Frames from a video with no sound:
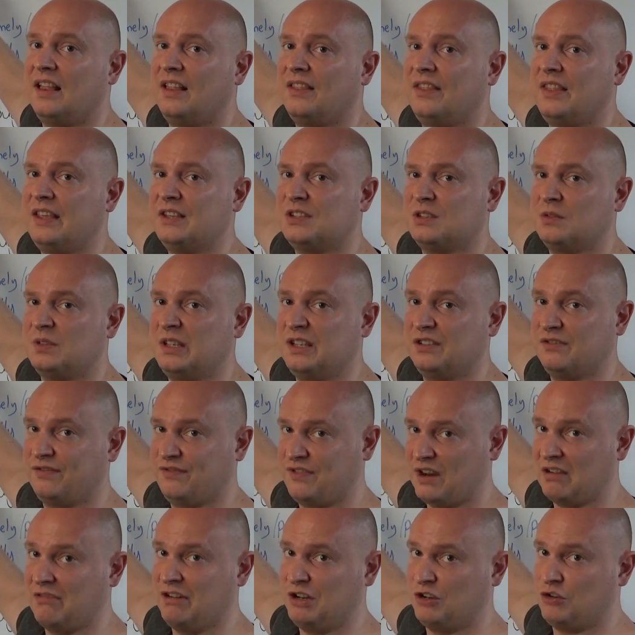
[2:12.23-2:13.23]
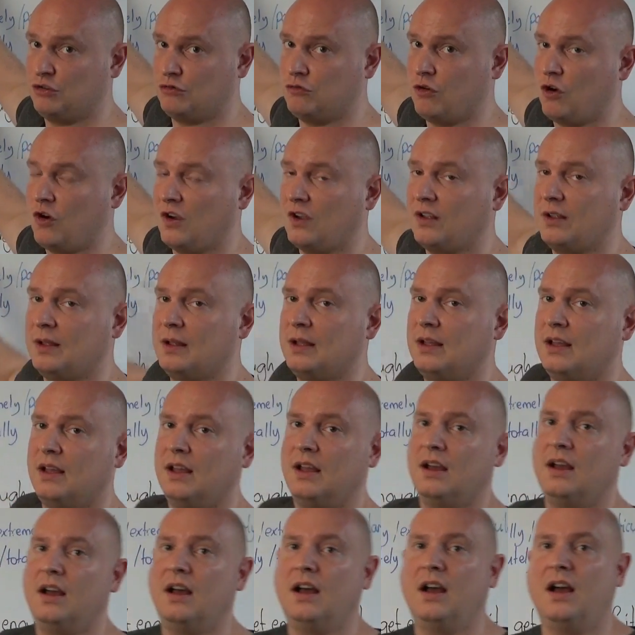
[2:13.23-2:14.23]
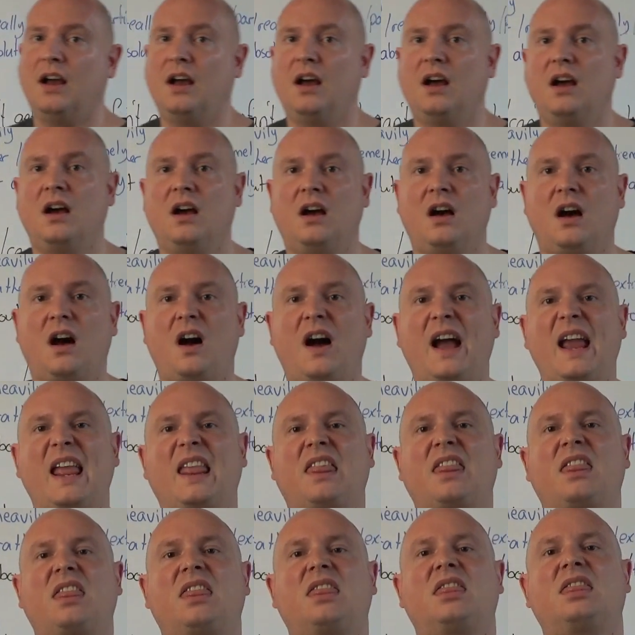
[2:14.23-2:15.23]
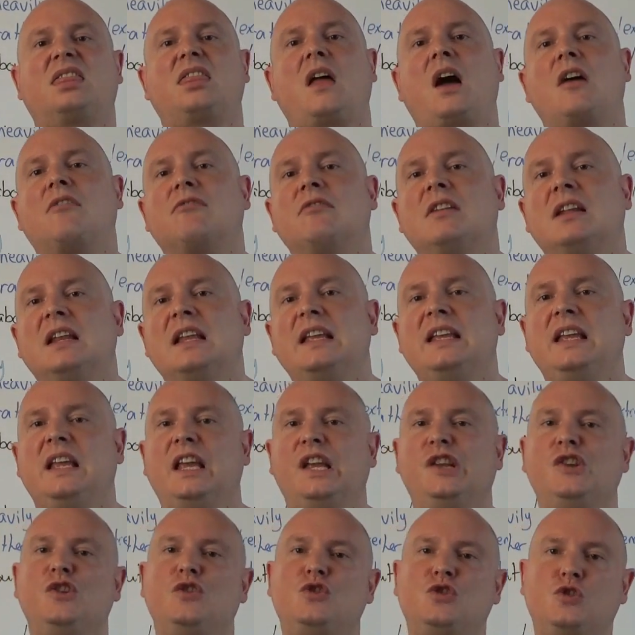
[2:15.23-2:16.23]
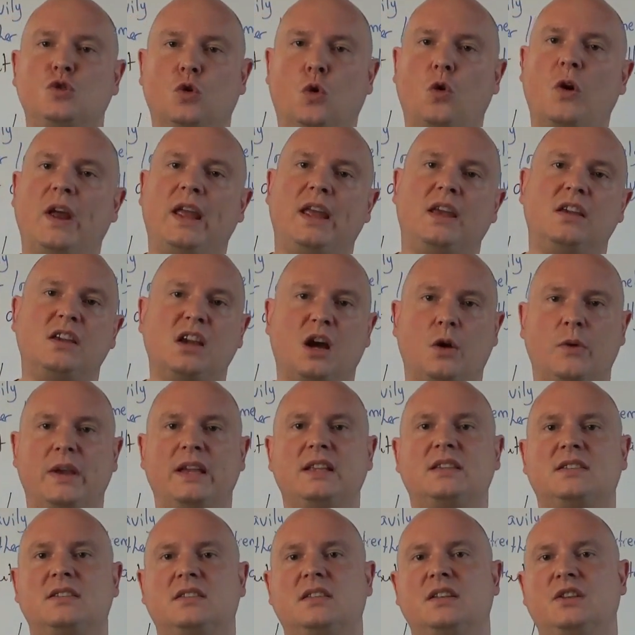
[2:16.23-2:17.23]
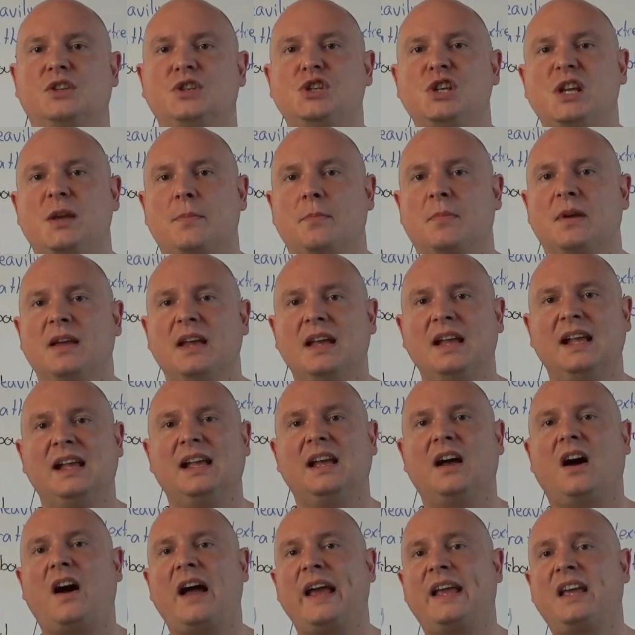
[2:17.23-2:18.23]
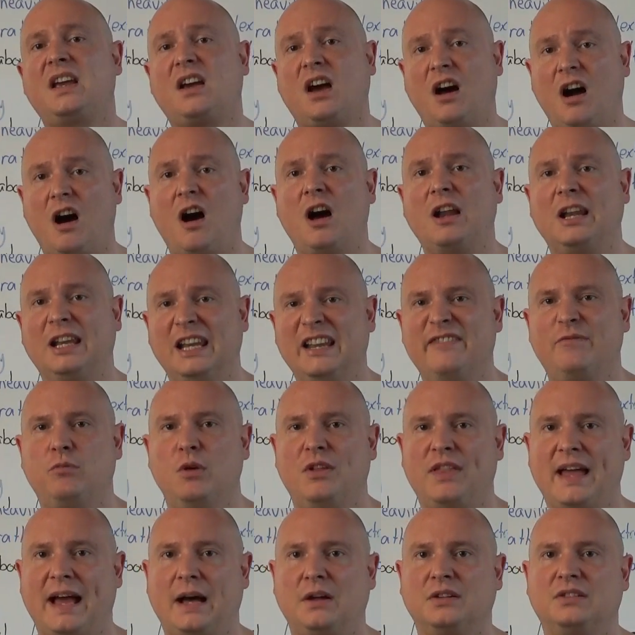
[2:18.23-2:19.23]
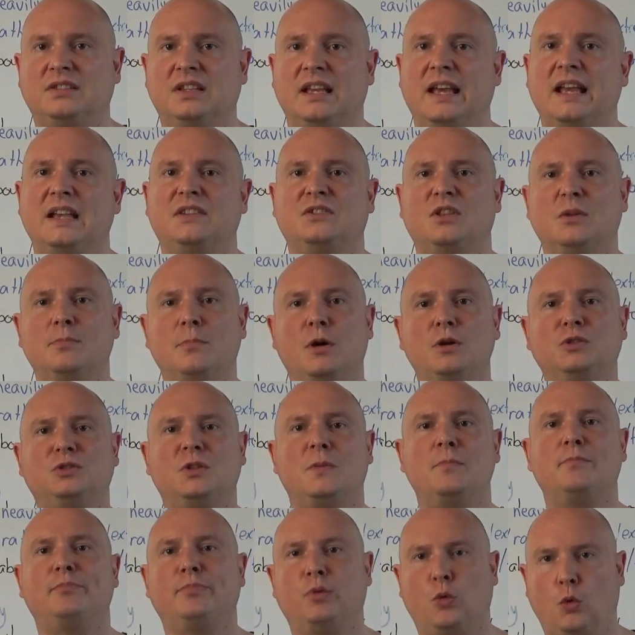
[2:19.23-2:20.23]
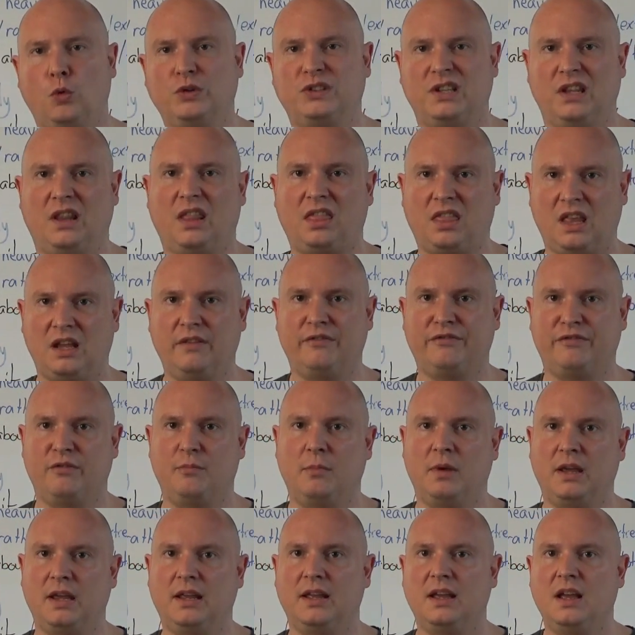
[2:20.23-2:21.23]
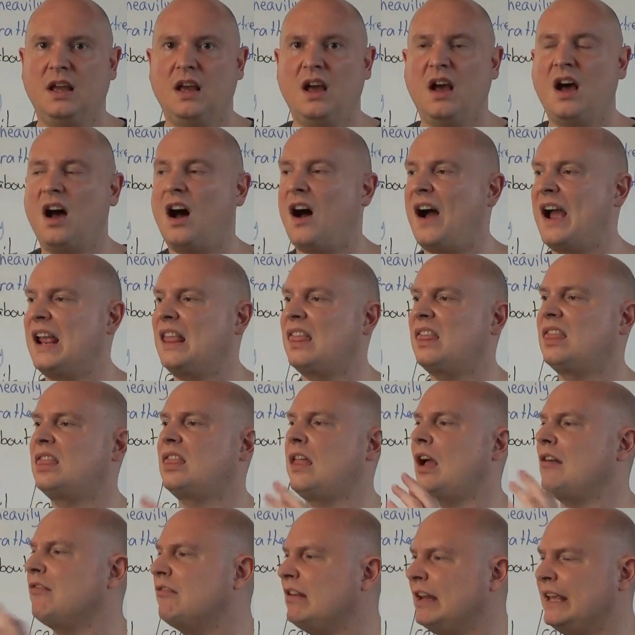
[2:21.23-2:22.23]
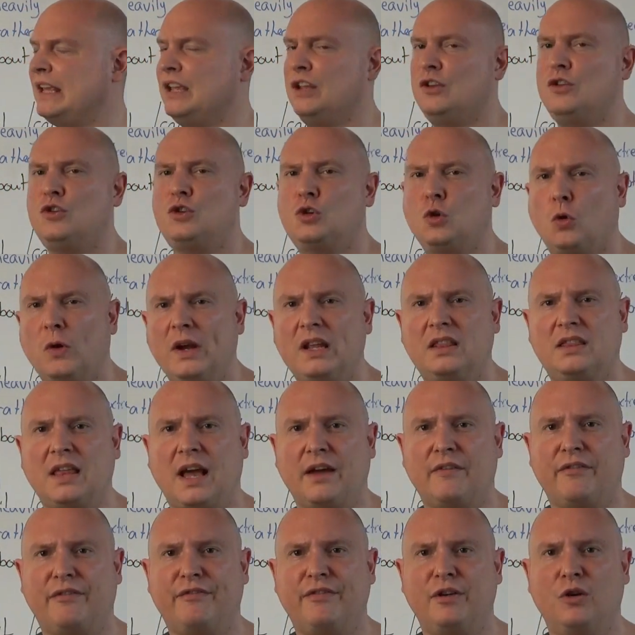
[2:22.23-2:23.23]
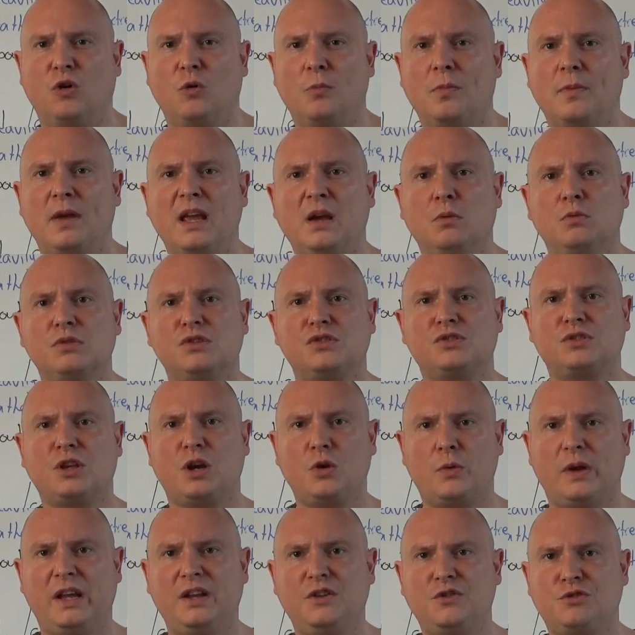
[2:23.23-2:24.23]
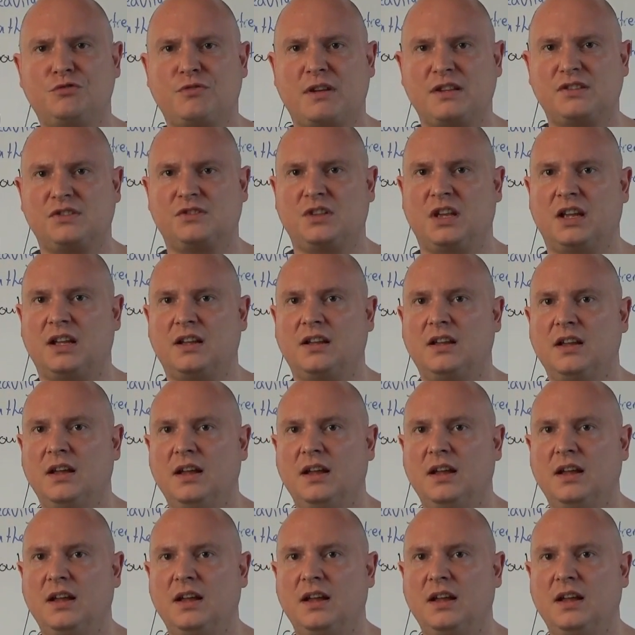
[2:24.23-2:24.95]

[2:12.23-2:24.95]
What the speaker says: This is very strong. I thoroughly enjoy going to the gym. I can't live without it. It's the most important thing for me. I thoroughly enjoyed that film. It was so interesting.